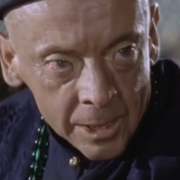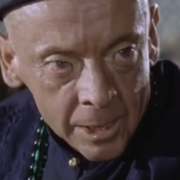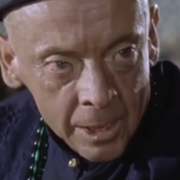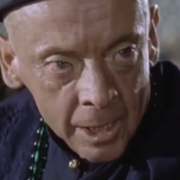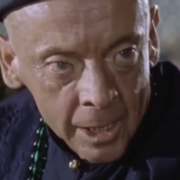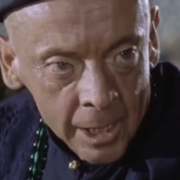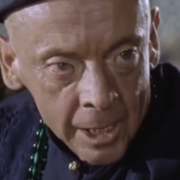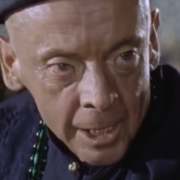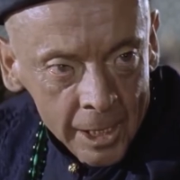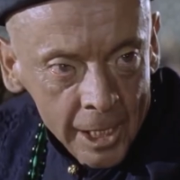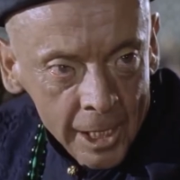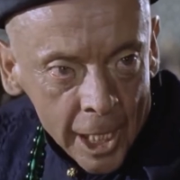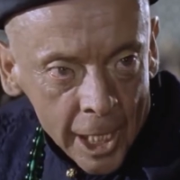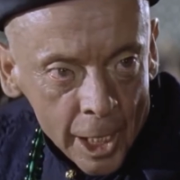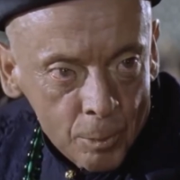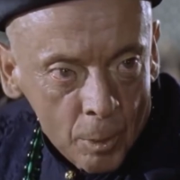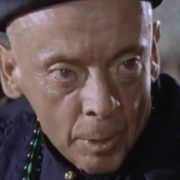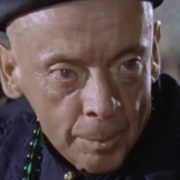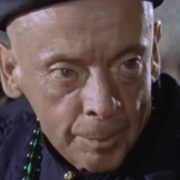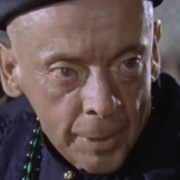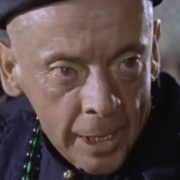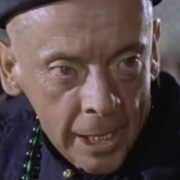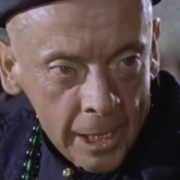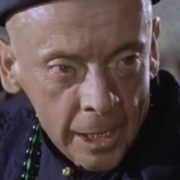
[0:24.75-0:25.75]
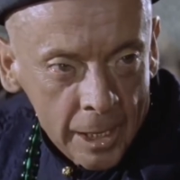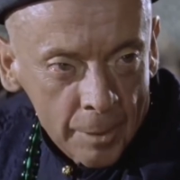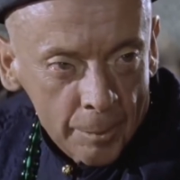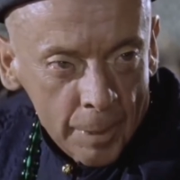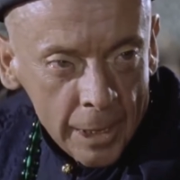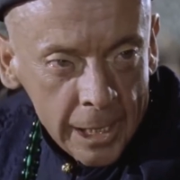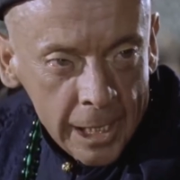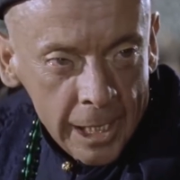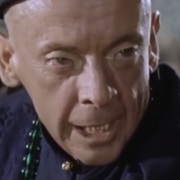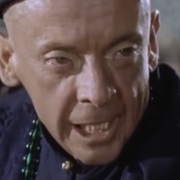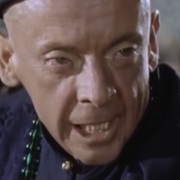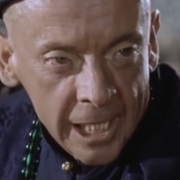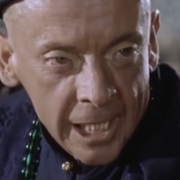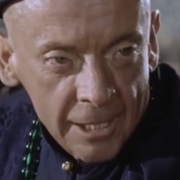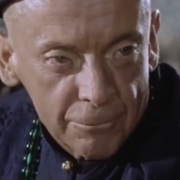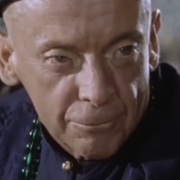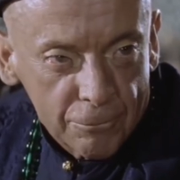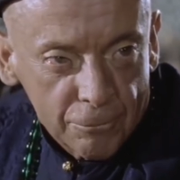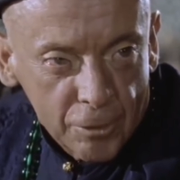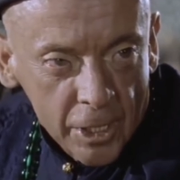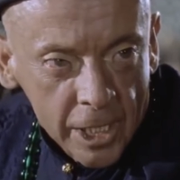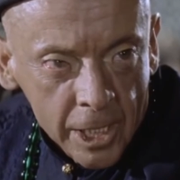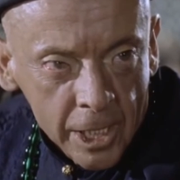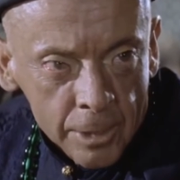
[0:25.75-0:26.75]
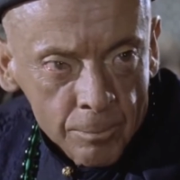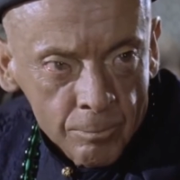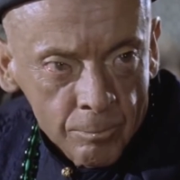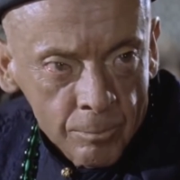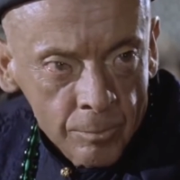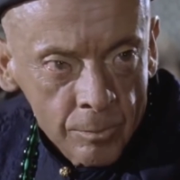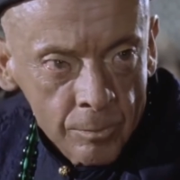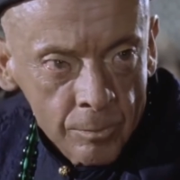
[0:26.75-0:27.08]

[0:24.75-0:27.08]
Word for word: China says if Nancy Pelosi visits,